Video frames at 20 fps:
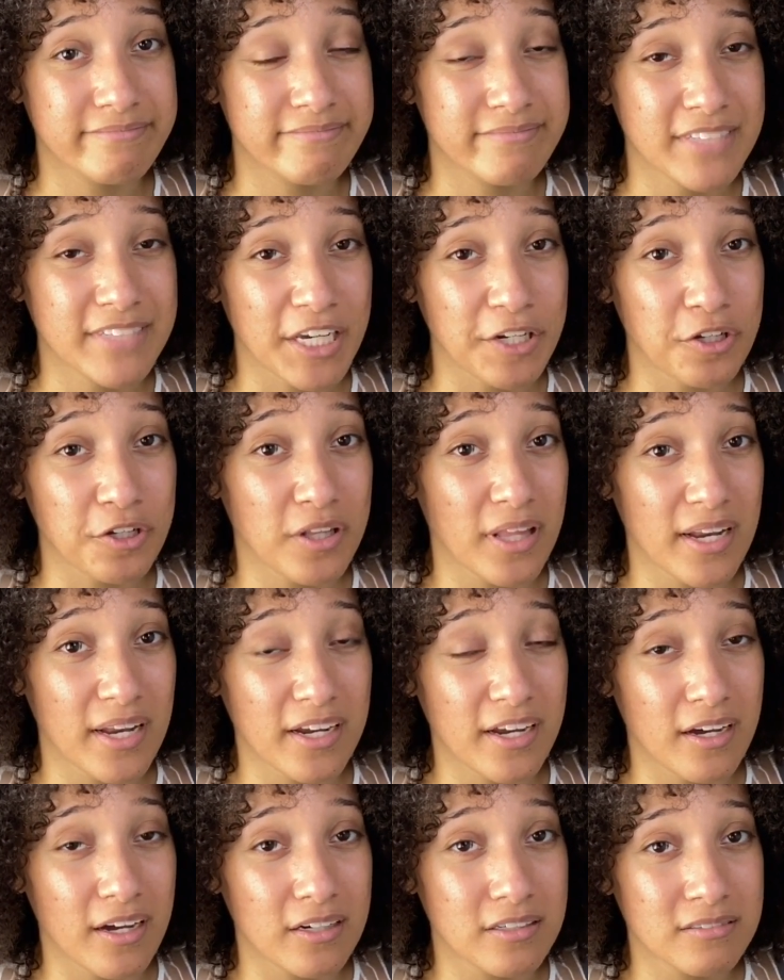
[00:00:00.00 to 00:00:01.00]
Can you let it
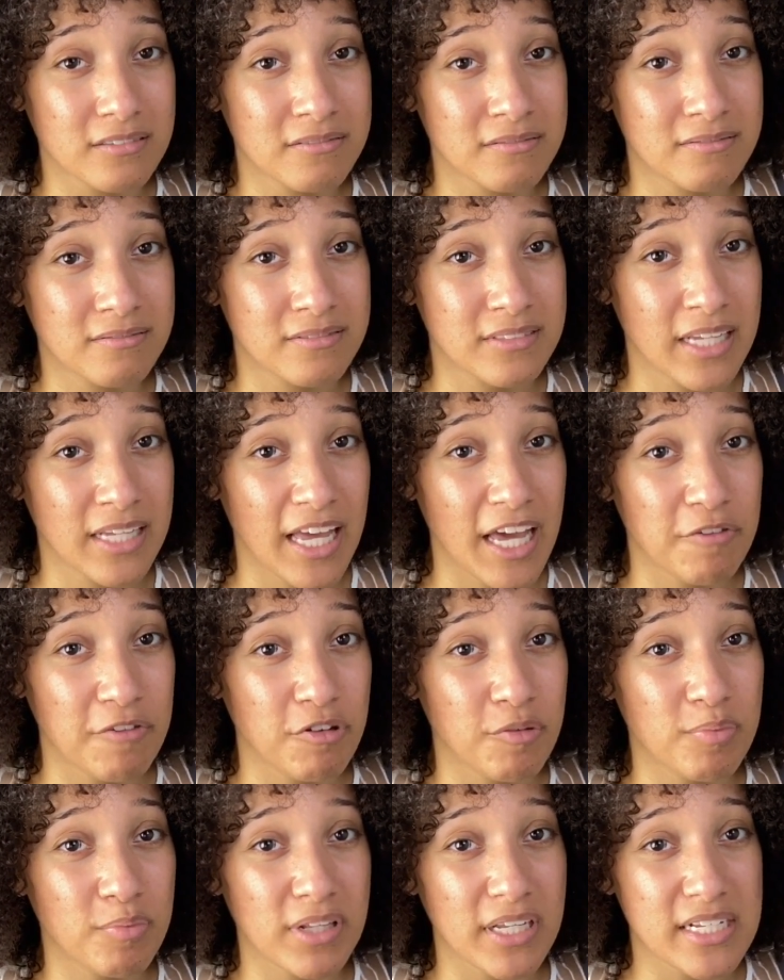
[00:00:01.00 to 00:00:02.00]
go and
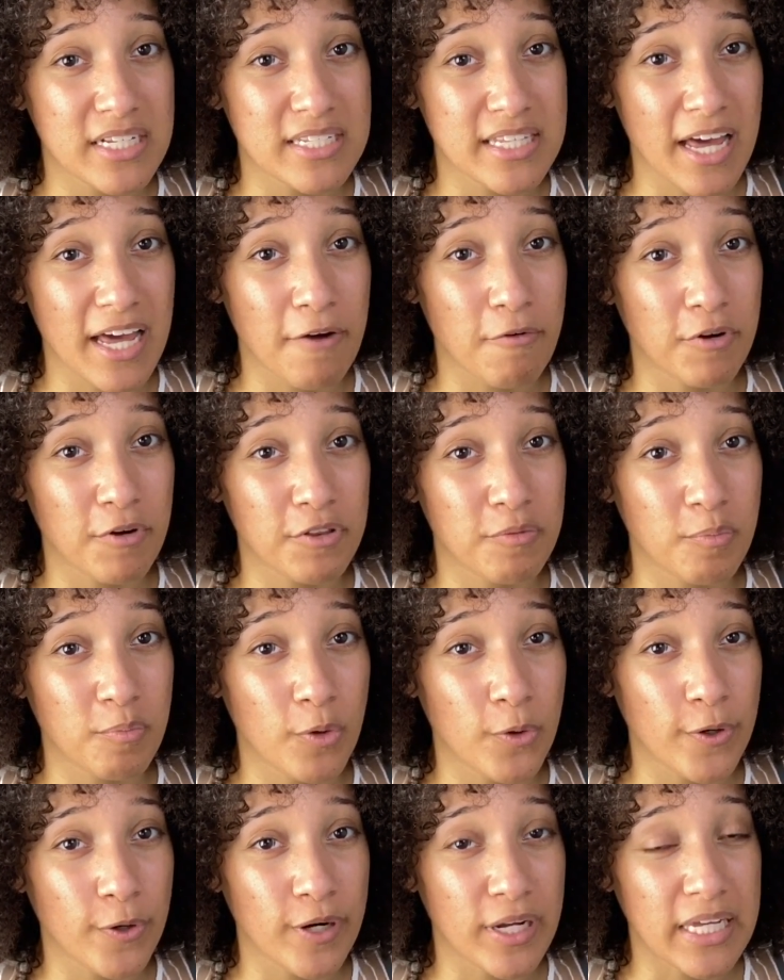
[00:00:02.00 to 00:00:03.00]
replace that with
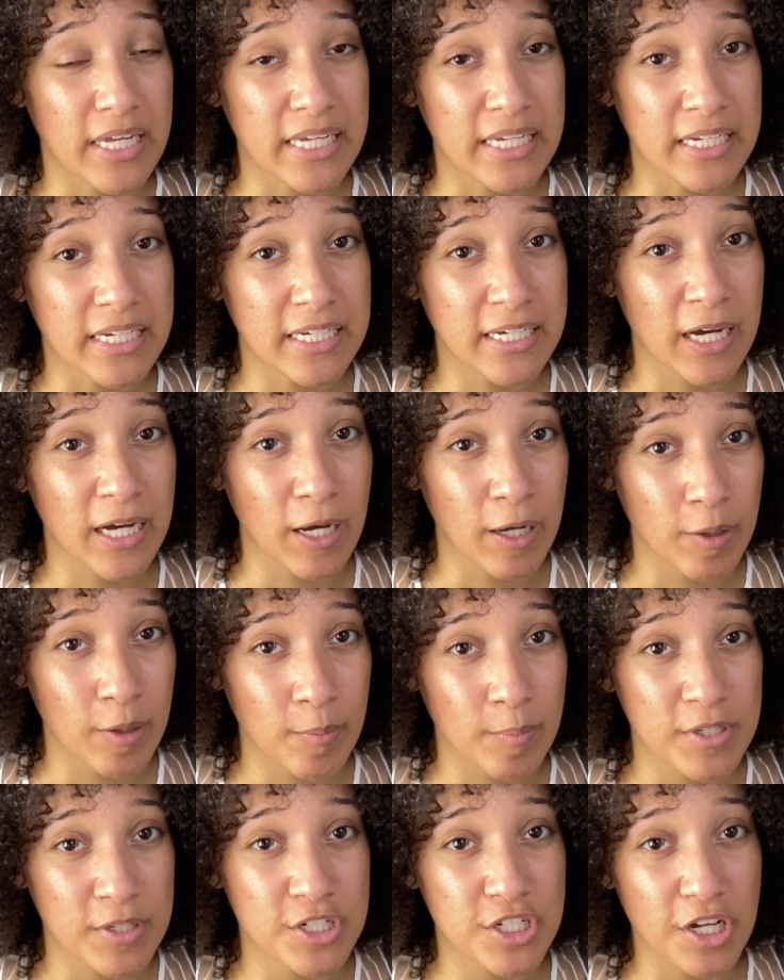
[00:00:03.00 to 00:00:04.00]
more income
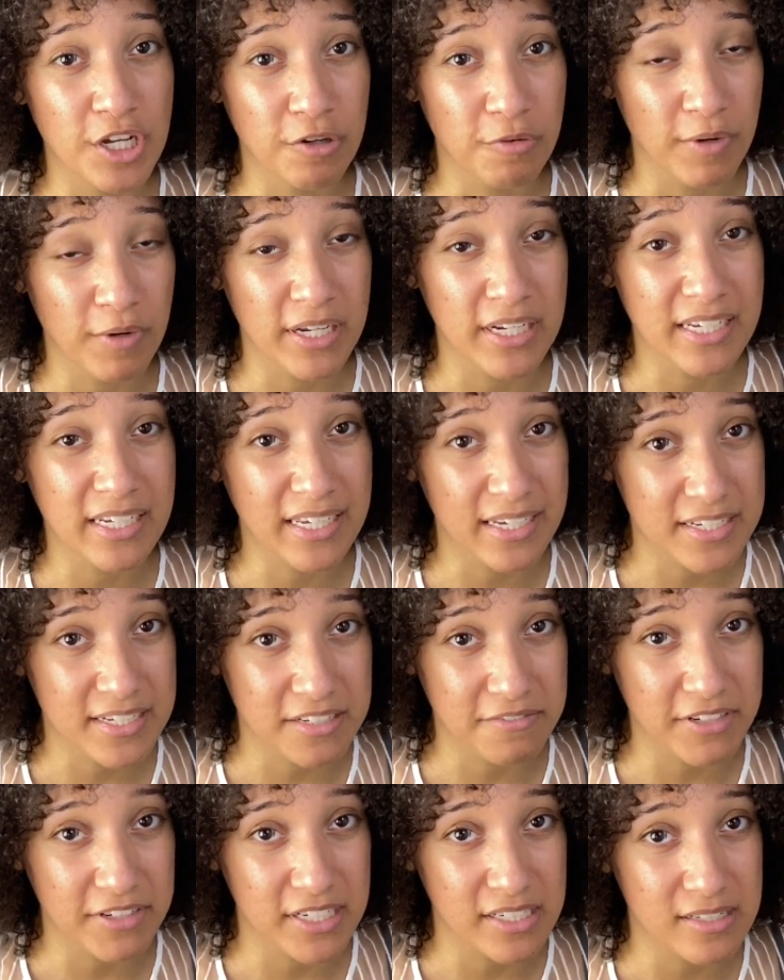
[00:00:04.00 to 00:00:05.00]
generating
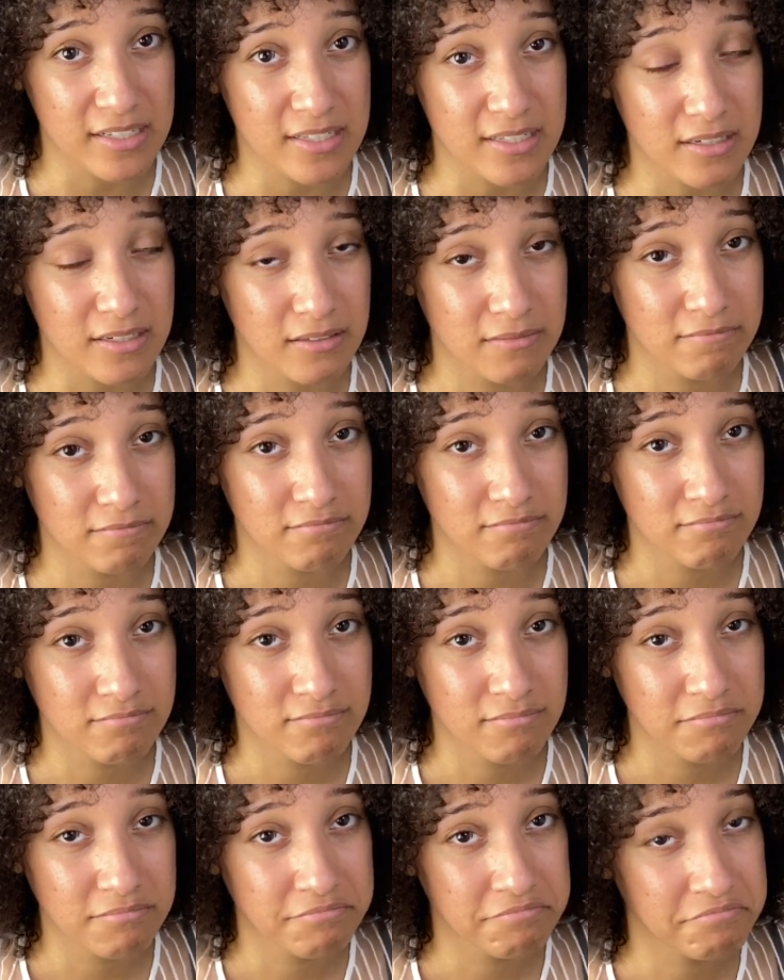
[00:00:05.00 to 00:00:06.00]
activities?
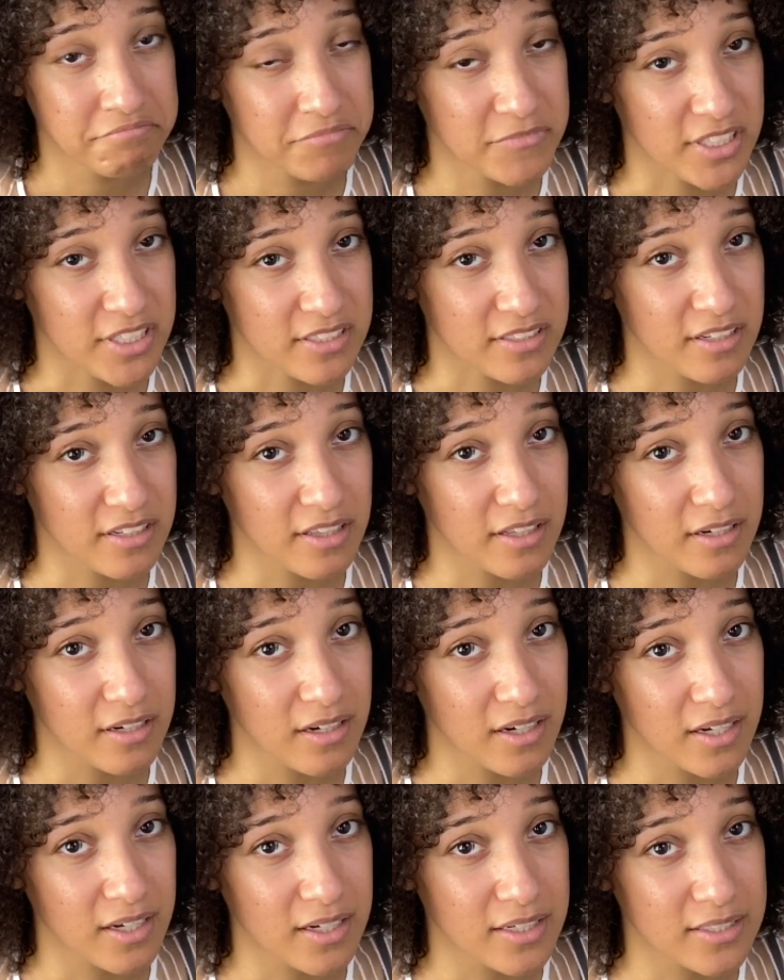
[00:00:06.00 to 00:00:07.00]
Just a
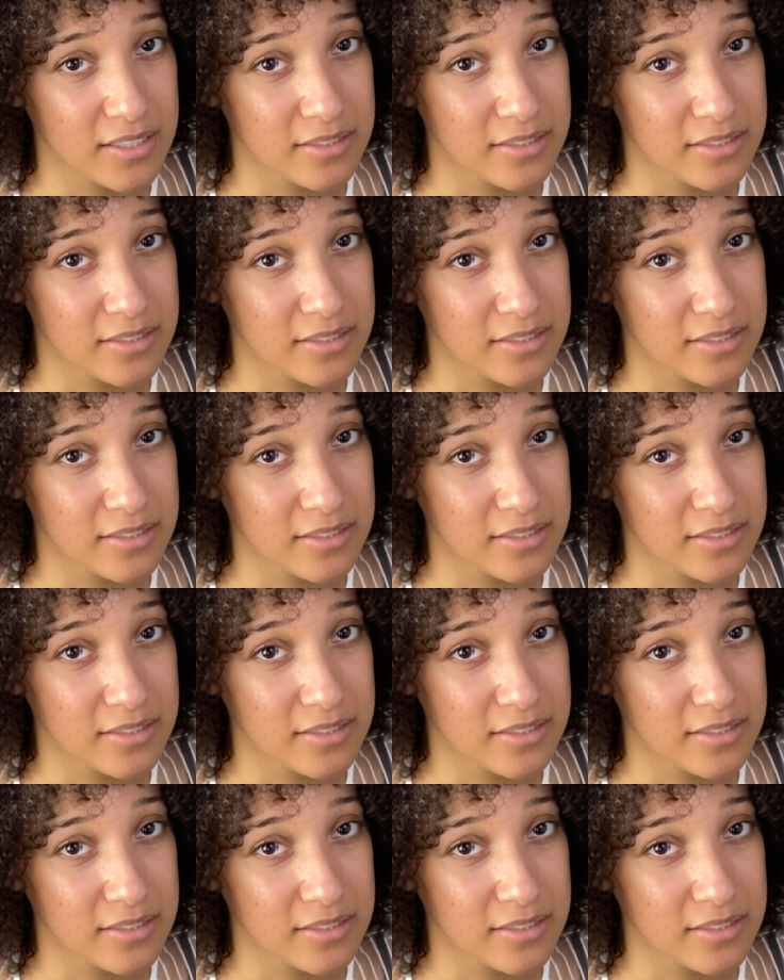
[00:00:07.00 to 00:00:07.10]
thought.